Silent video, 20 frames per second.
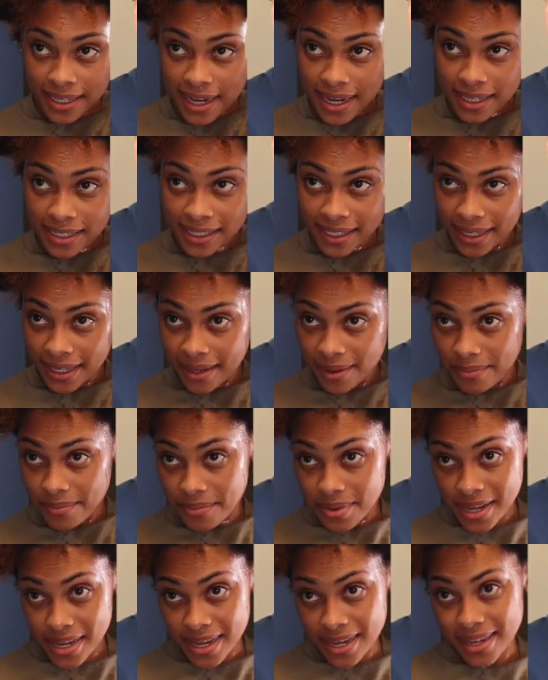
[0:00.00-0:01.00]
content,
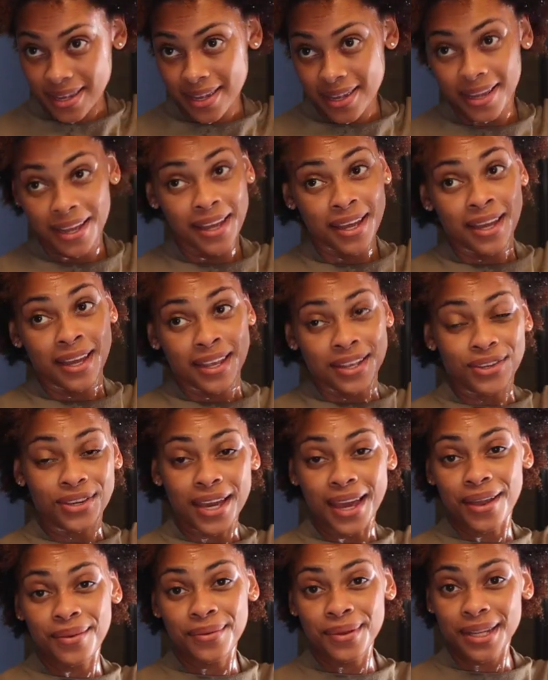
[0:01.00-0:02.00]
but you
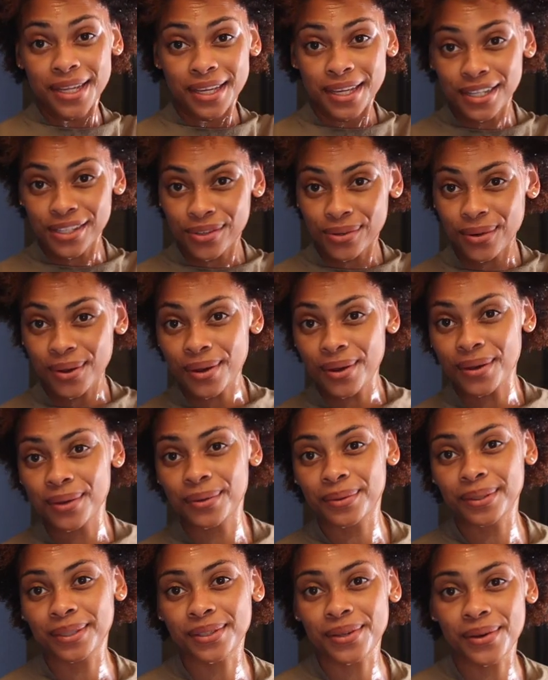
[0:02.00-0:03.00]
can't really
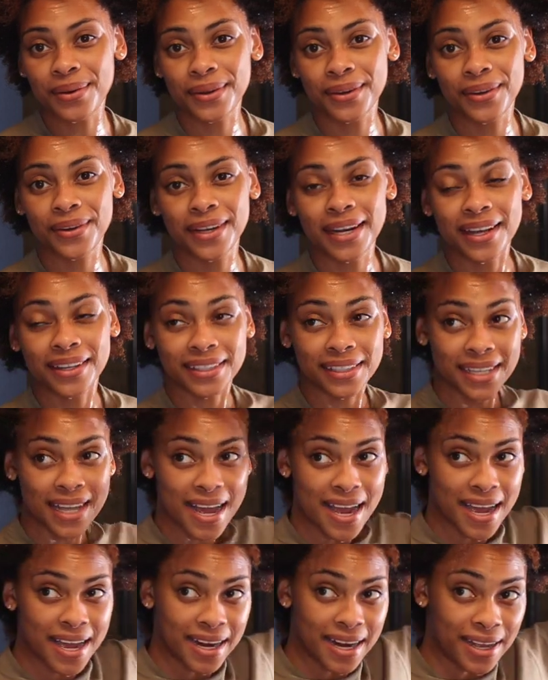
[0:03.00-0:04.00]
control what's going on
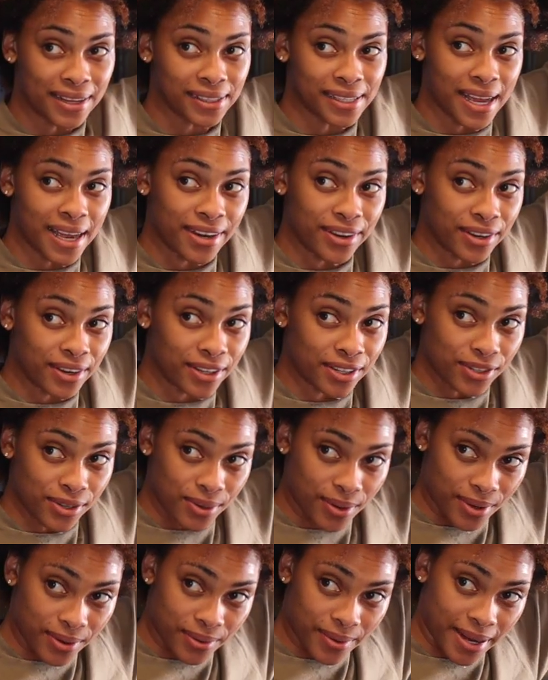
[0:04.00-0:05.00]
outside of your
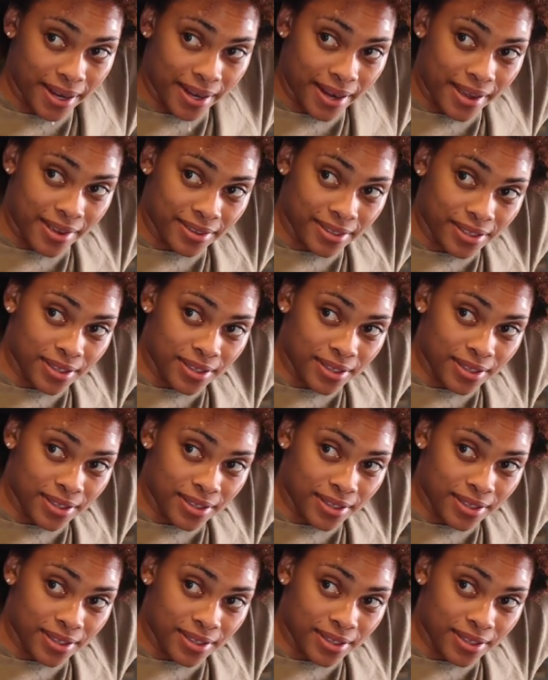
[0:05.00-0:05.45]
control right now.